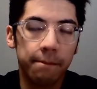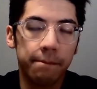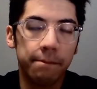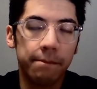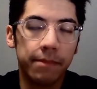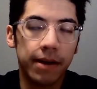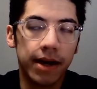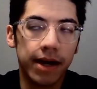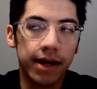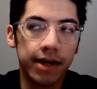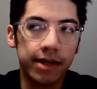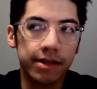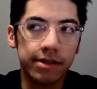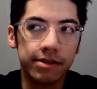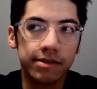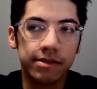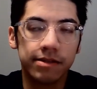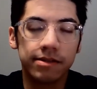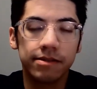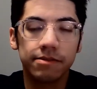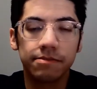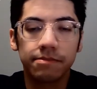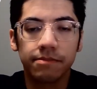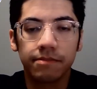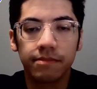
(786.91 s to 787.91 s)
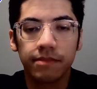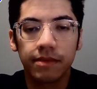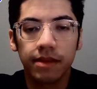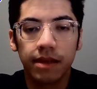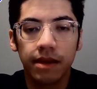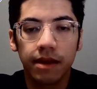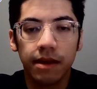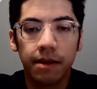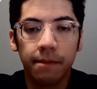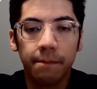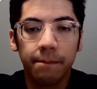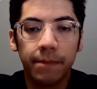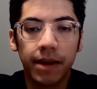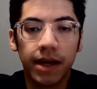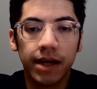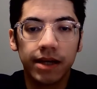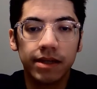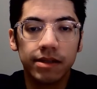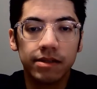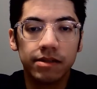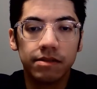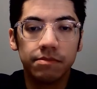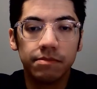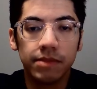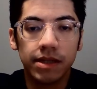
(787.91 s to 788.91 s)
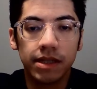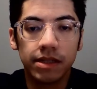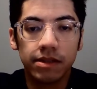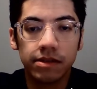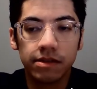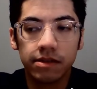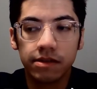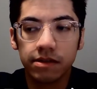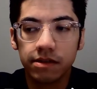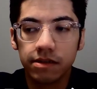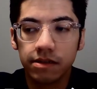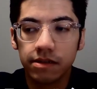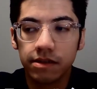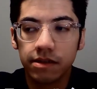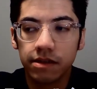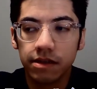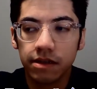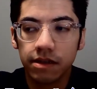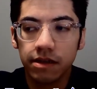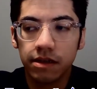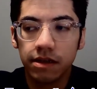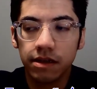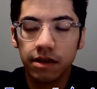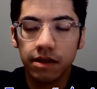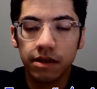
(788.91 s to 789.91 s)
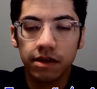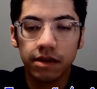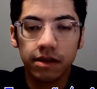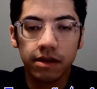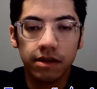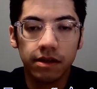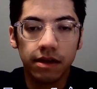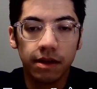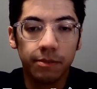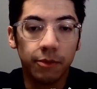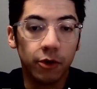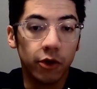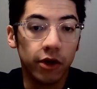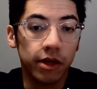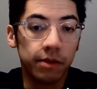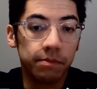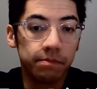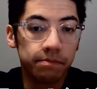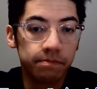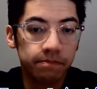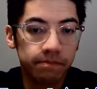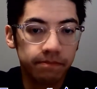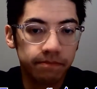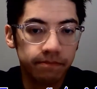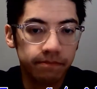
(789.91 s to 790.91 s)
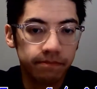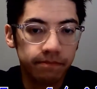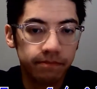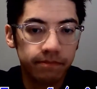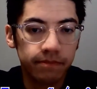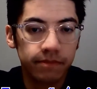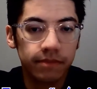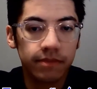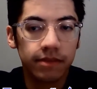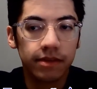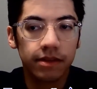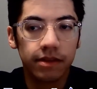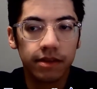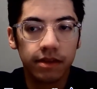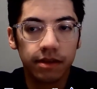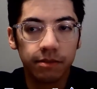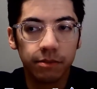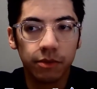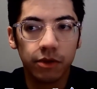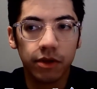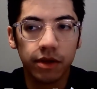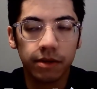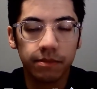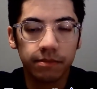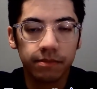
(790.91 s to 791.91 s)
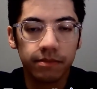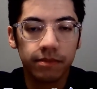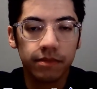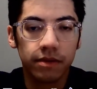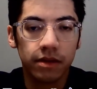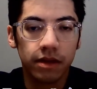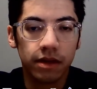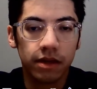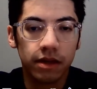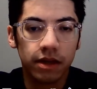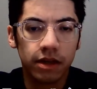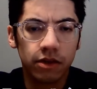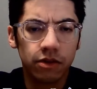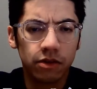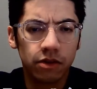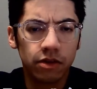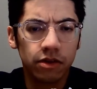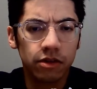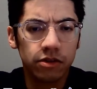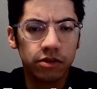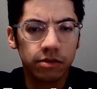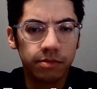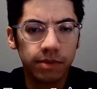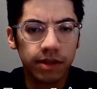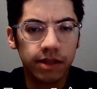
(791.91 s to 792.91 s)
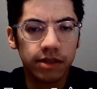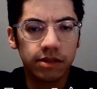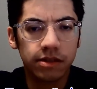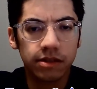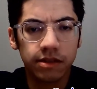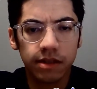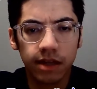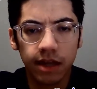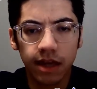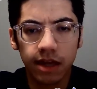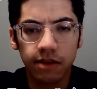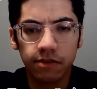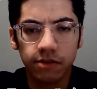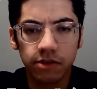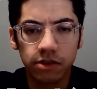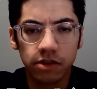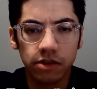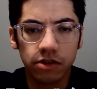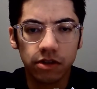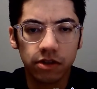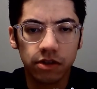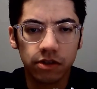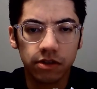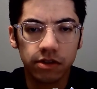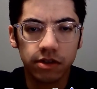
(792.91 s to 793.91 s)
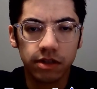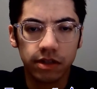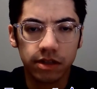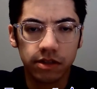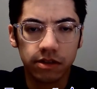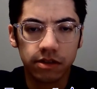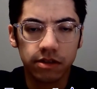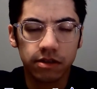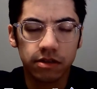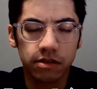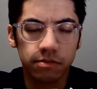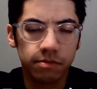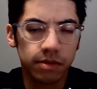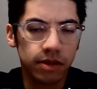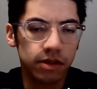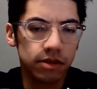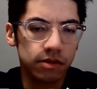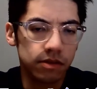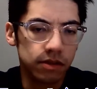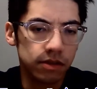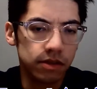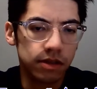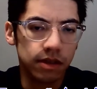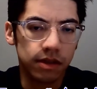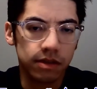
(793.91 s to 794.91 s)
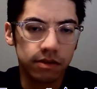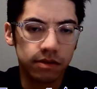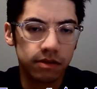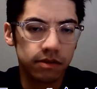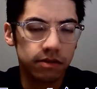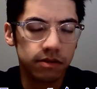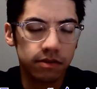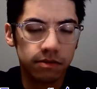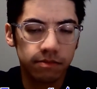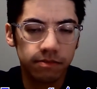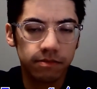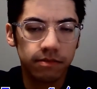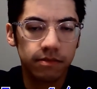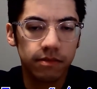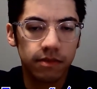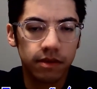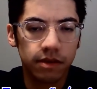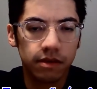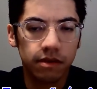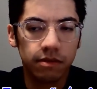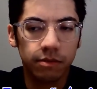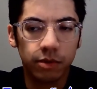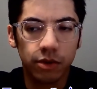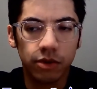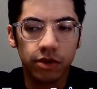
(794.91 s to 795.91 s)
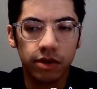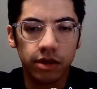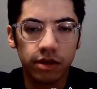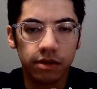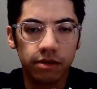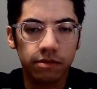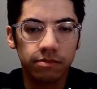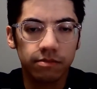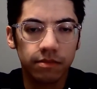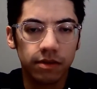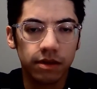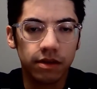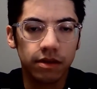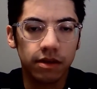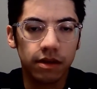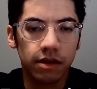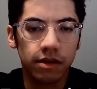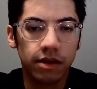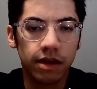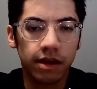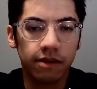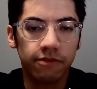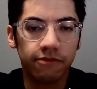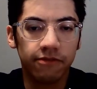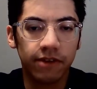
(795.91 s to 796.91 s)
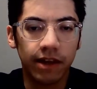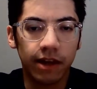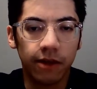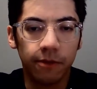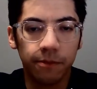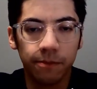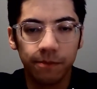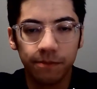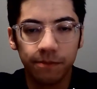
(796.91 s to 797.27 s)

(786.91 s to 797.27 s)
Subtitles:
Bais. Bais means a boy. A boy. It could also mean slave in certain contexts, but yes, it's a boy, a young fellow.